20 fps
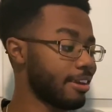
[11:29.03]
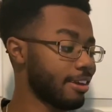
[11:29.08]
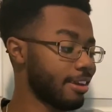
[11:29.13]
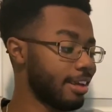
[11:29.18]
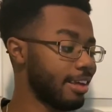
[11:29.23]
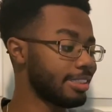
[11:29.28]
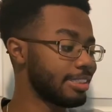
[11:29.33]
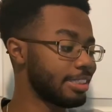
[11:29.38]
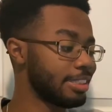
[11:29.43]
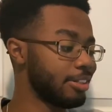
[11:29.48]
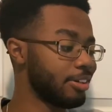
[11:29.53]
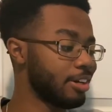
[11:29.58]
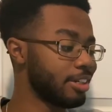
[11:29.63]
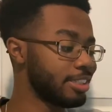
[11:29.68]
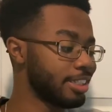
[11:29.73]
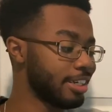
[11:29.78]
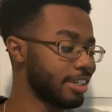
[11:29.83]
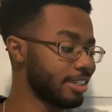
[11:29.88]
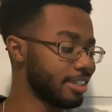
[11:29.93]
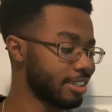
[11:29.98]
I see you,
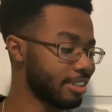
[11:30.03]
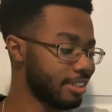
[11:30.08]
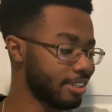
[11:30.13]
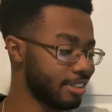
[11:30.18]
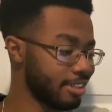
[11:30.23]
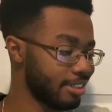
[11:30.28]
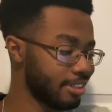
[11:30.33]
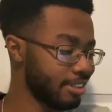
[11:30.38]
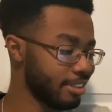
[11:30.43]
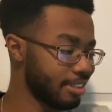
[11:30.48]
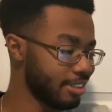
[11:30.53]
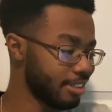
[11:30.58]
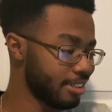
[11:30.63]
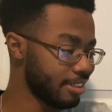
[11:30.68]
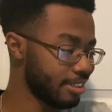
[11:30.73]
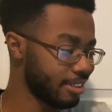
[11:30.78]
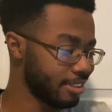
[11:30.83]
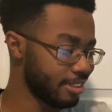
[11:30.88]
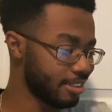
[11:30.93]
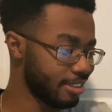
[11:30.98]
RJ.
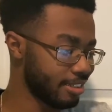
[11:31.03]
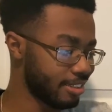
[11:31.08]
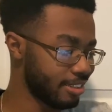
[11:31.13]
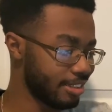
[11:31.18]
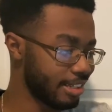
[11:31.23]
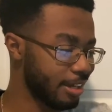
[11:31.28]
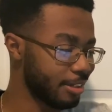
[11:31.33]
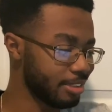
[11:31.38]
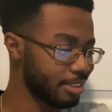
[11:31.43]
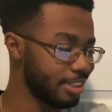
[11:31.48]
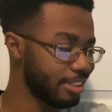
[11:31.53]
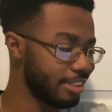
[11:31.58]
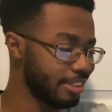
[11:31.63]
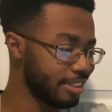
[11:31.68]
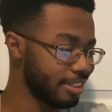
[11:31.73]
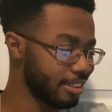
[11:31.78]
That was Liddy.